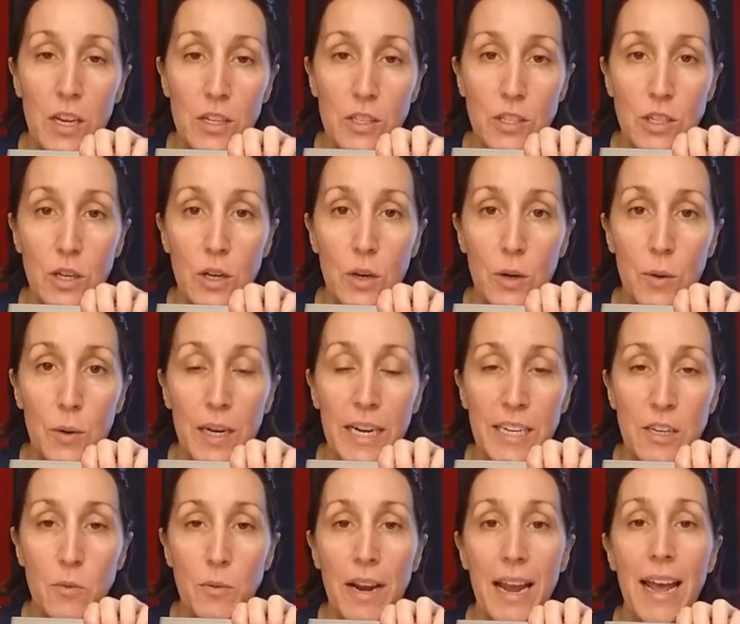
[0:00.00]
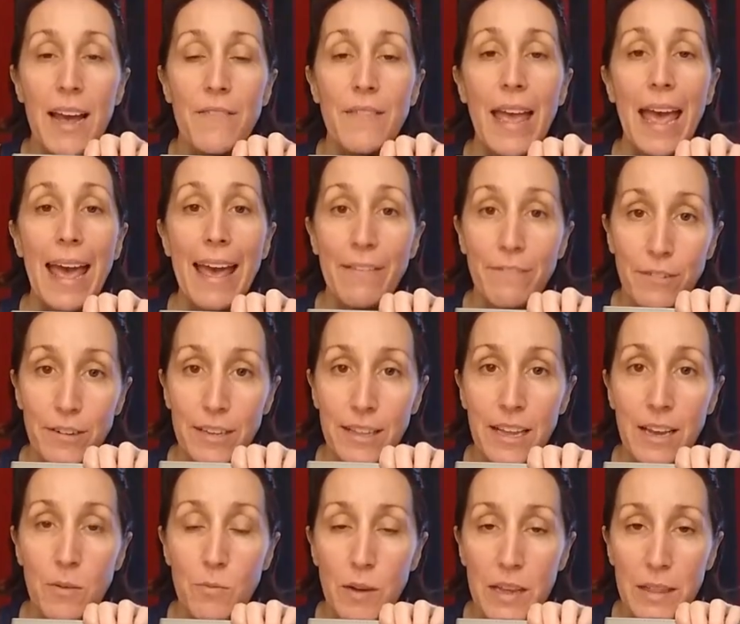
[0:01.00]
so I don't have
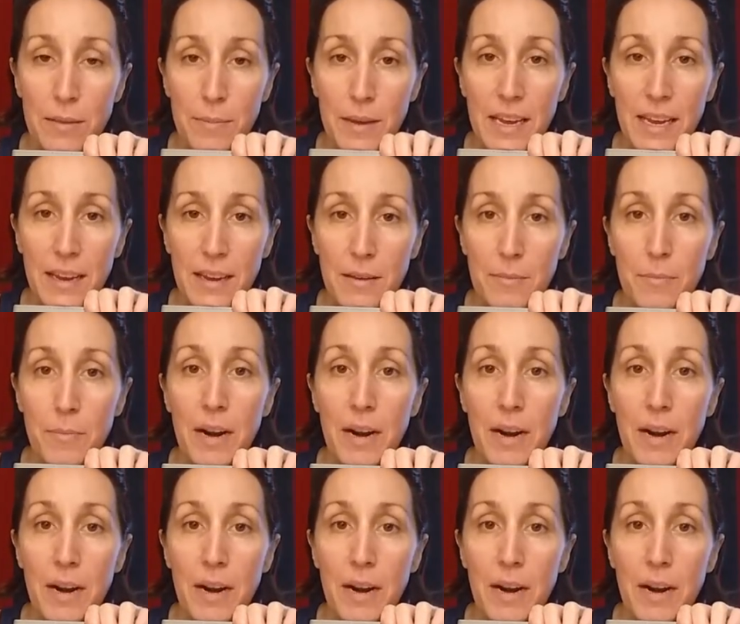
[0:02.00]
everything with me,